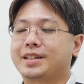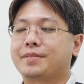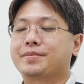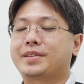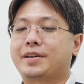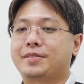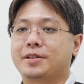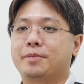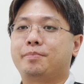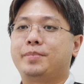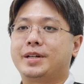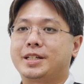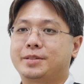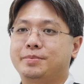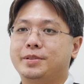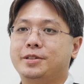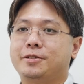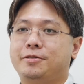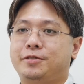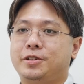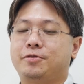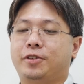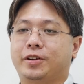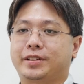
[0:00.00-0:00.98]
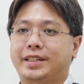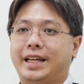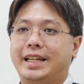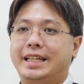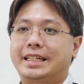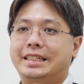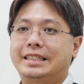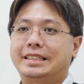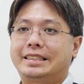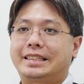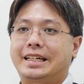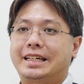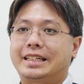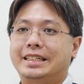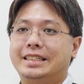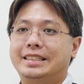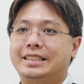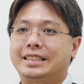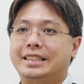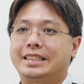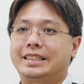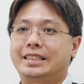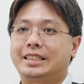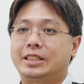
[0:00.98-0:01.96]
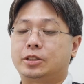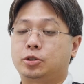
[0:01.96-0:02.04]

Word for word: Sometimes the placement fee for technical talents is,